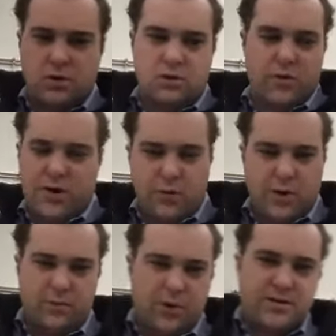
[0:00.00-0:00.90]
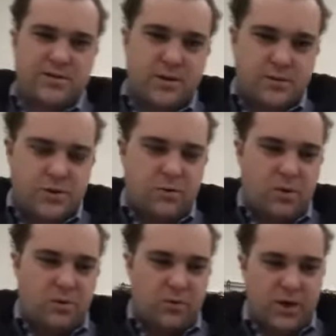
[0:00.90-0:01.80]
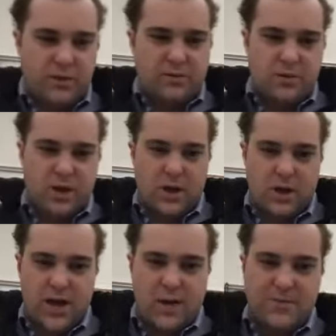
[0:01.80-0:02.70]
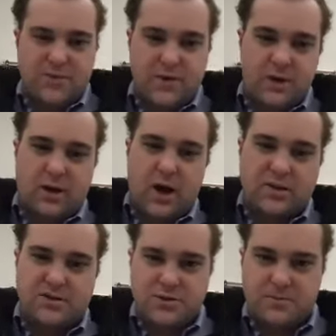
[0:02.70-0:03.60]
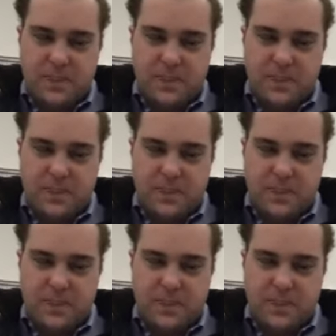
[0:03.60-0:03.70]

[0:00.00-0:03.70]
We don't want to breathe CO2. We want to breathe atmospheric oxygen.